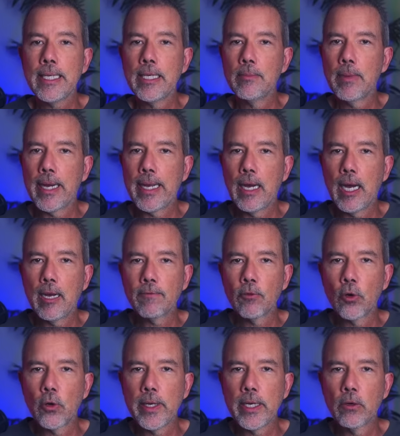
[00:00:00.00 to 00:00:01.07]
in my off
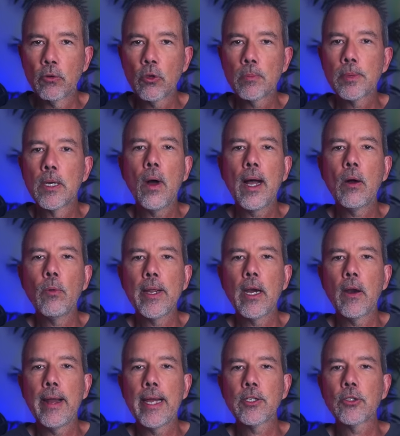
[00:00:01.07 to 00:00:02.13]
roading group while we
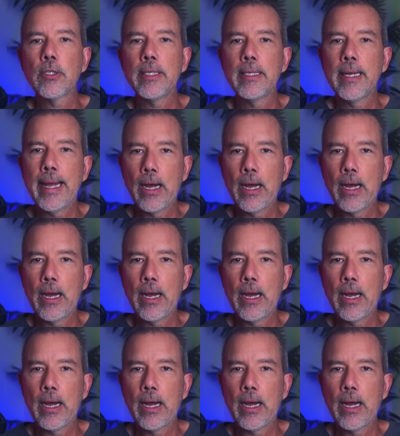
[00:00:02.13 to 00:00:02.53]
are actually